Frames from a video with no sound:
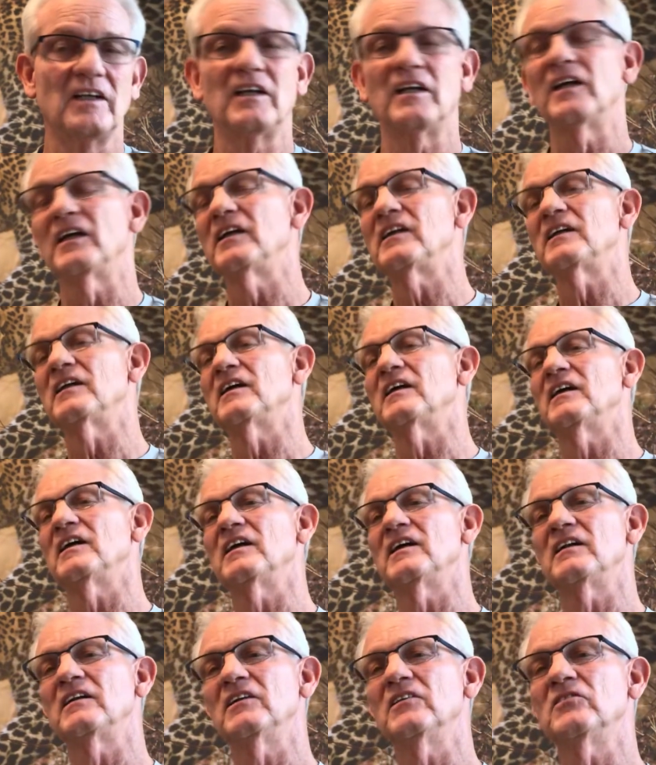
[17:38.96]
And
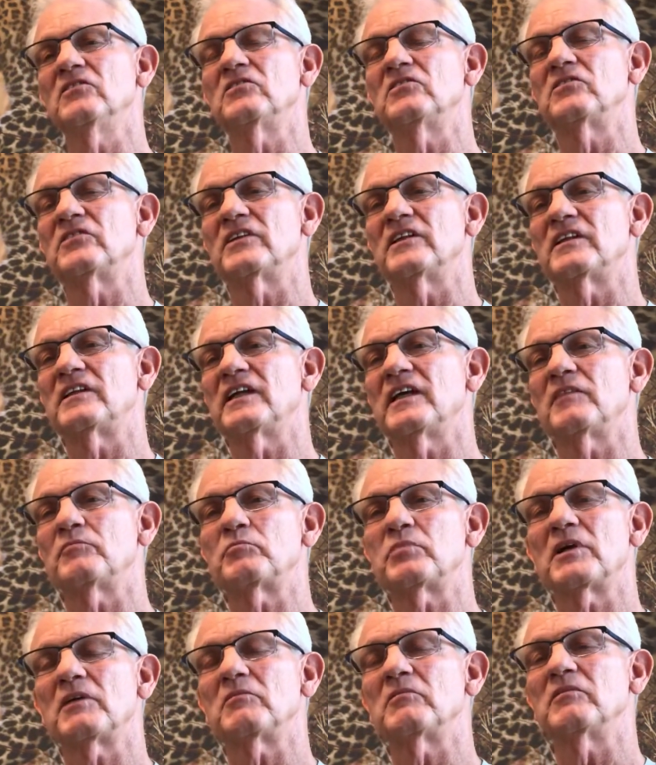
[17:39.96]
I know that that
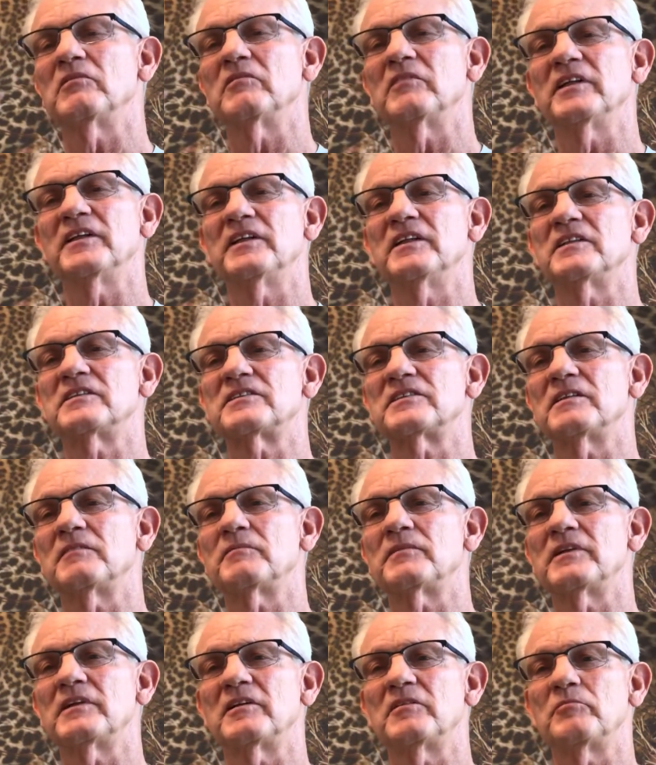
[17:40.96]
probably did
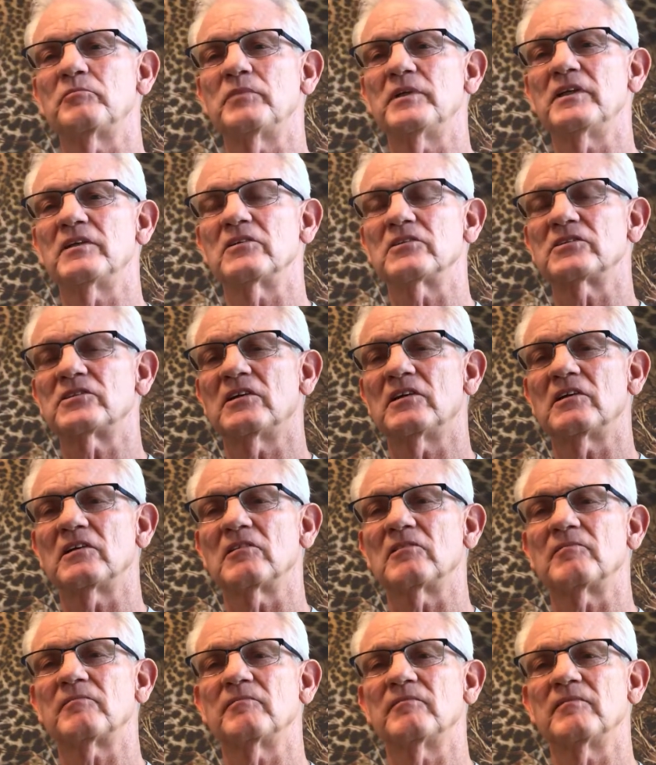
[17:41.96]
something in Peter's heart.
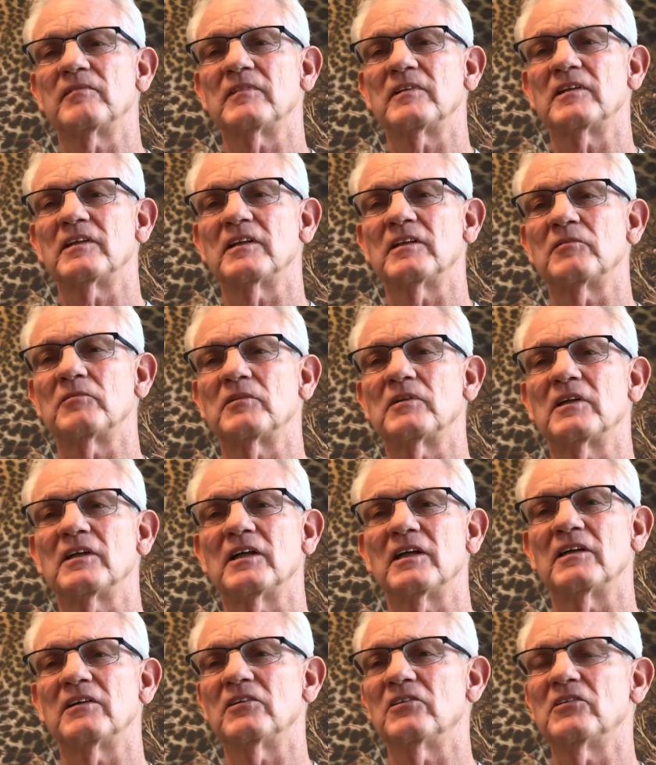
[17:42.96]

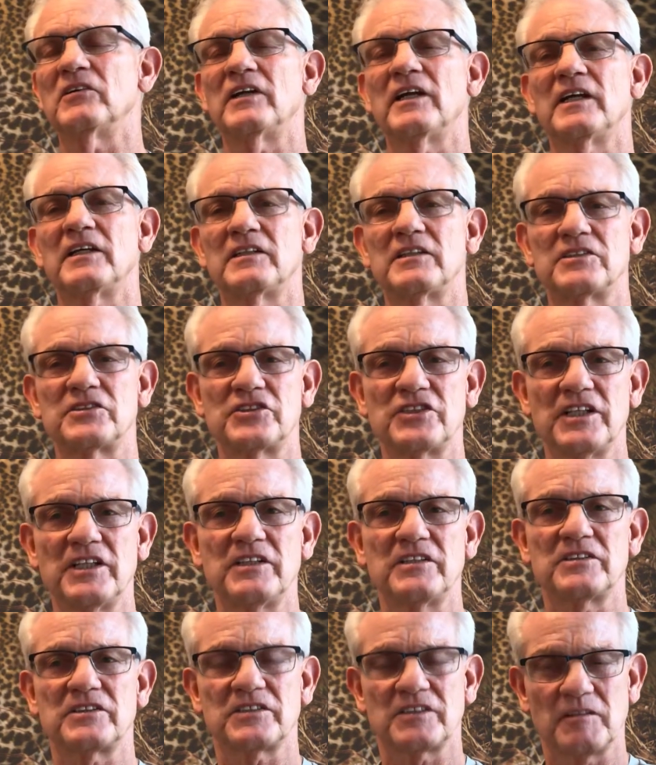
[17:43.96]
I know it had to
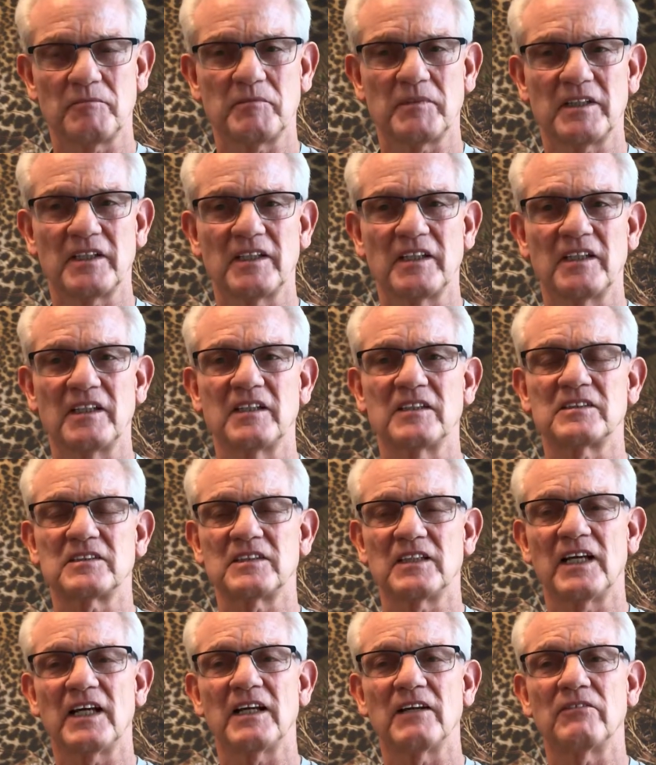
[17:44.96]
change something in his
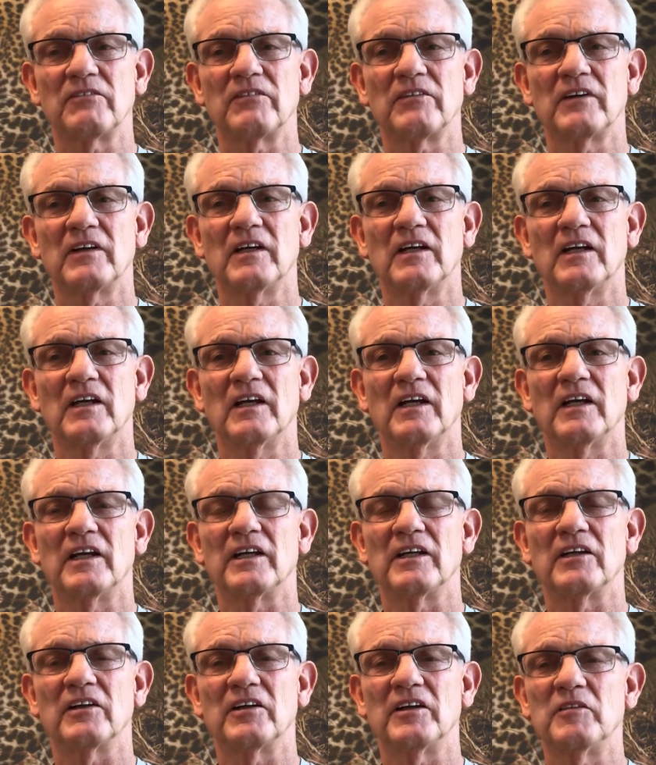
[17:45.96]
life.
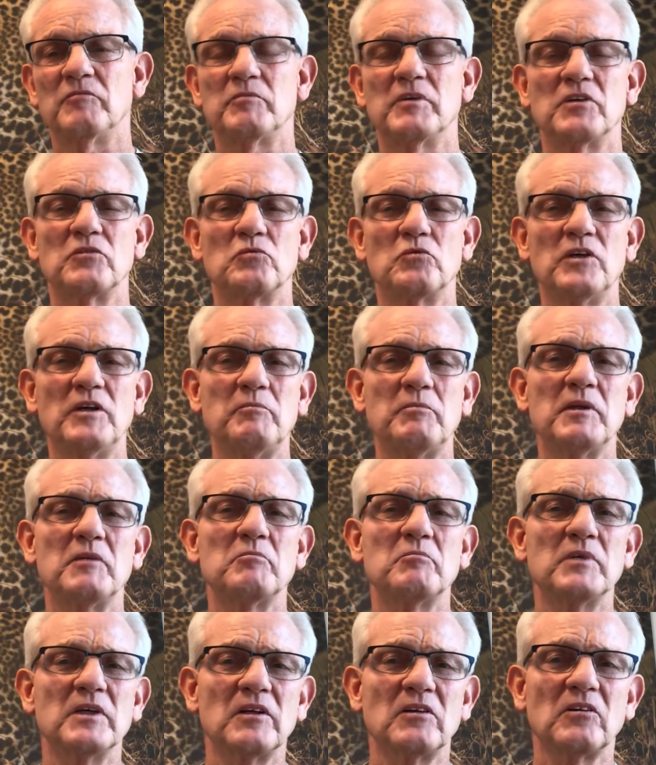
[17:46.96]
You know, he'd been weeping
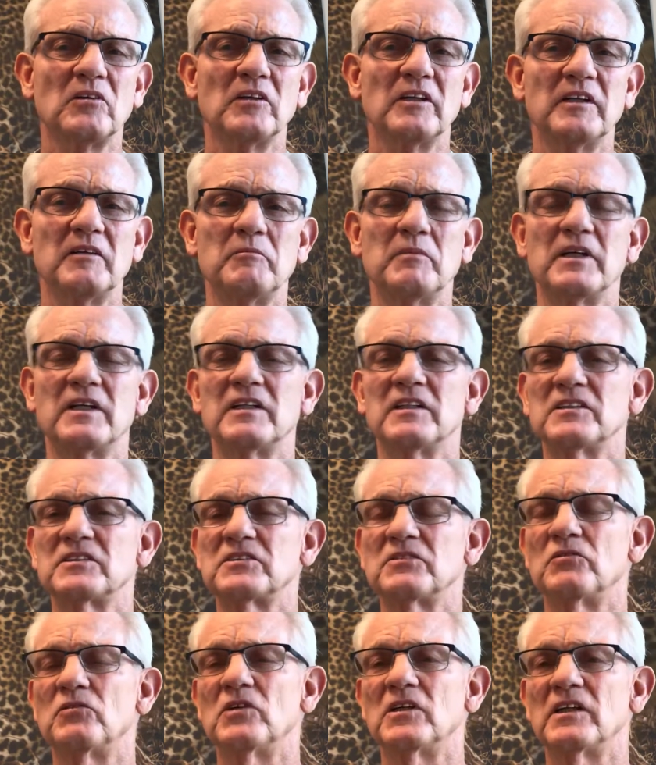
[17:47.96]
bitterly because
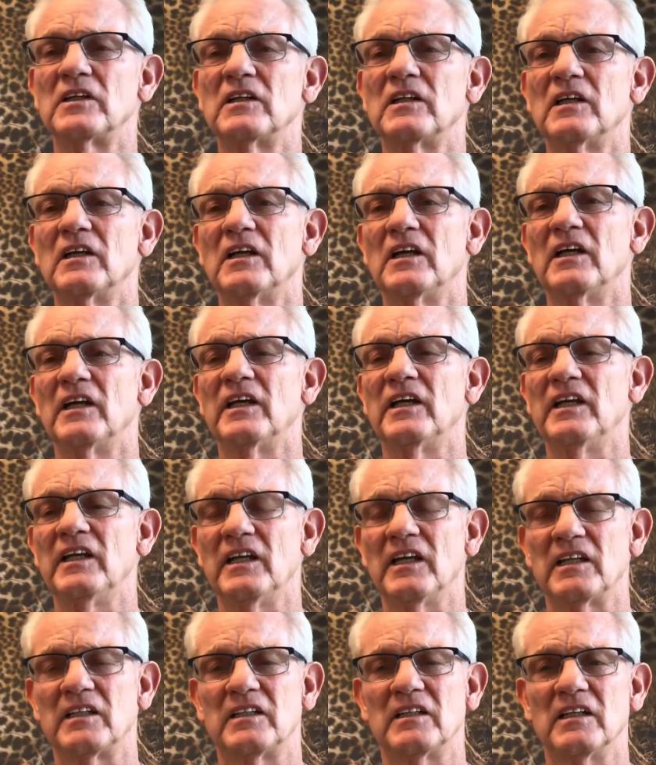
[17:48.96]
of what he
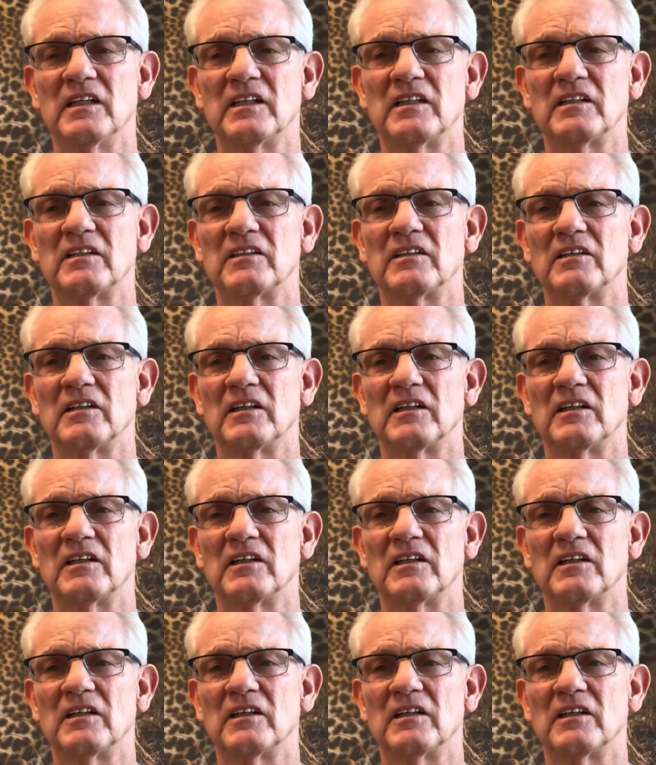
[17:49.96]
had done